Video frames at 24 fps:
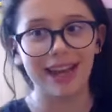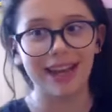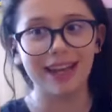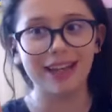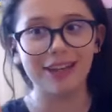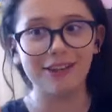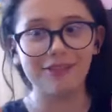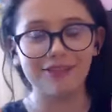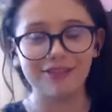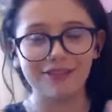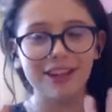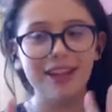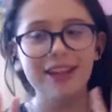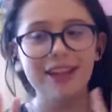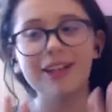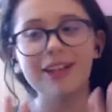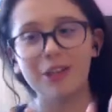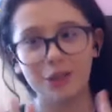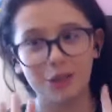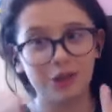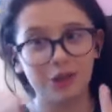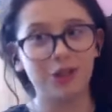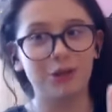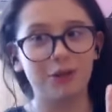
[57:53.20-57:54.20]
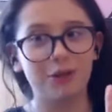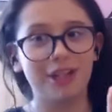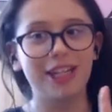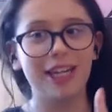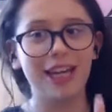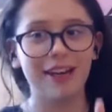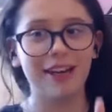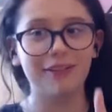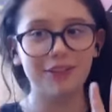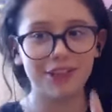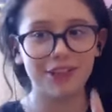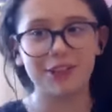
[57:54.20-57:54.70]
life, you do what
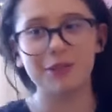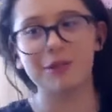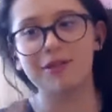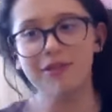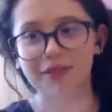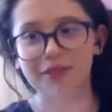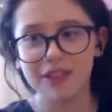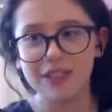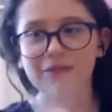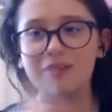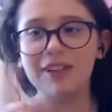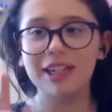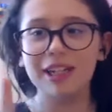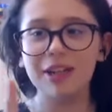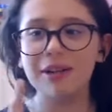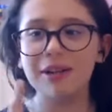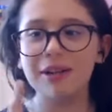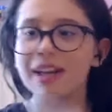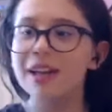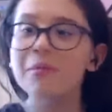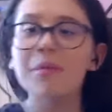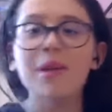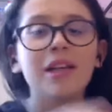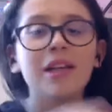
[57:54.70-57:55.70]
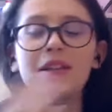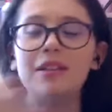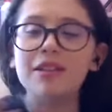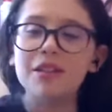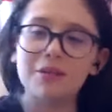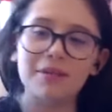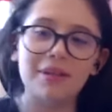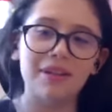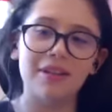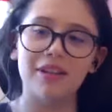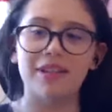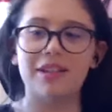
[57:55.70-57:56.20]
you have to do. If it's a video game,
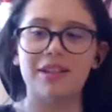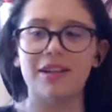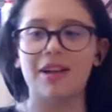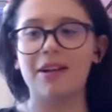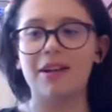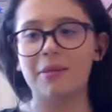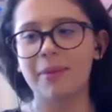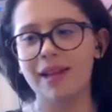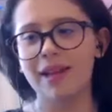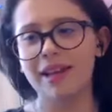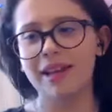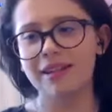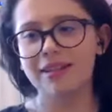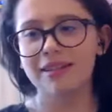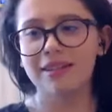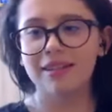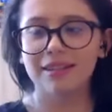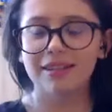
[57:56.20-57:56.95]
don't kill the dog, man.